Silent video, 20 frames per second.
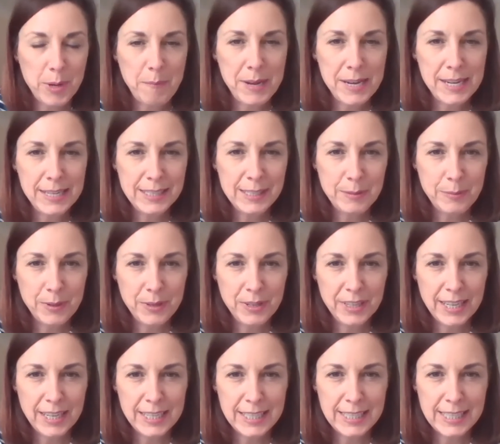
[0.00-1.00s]
it means to
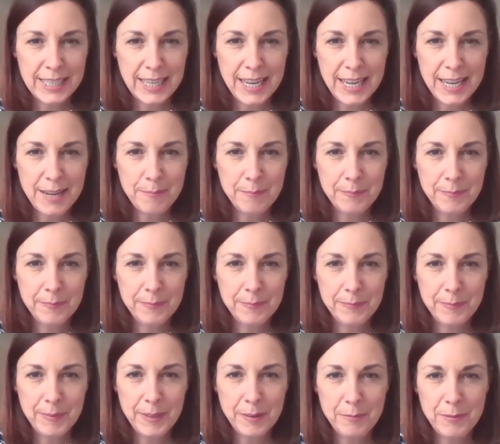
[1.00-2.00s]
work in a team.
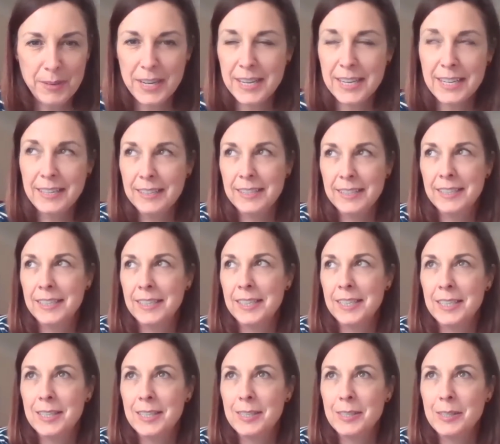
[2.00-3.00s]
I'm really
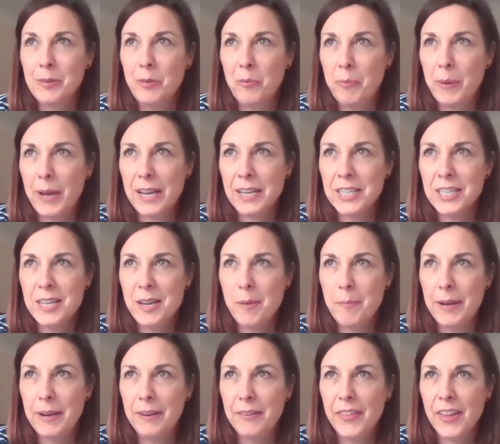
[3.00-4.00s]
sort of passionate
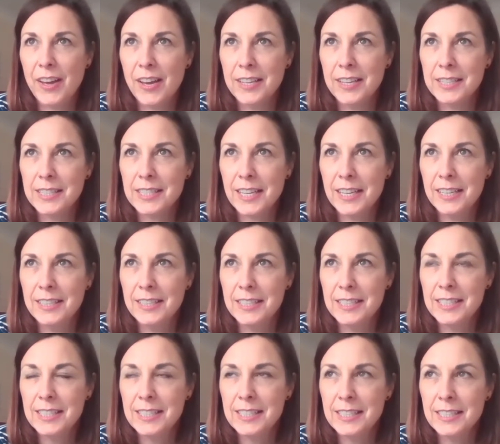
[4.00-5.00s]
about that
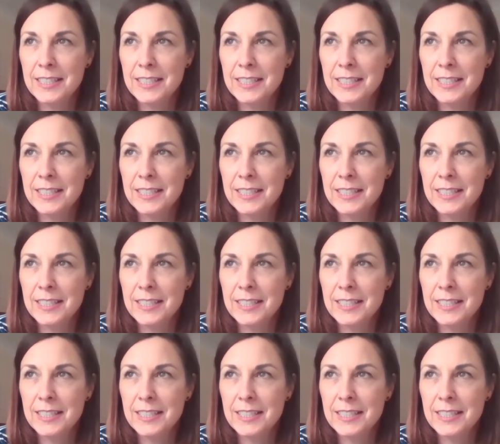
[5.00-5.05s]
and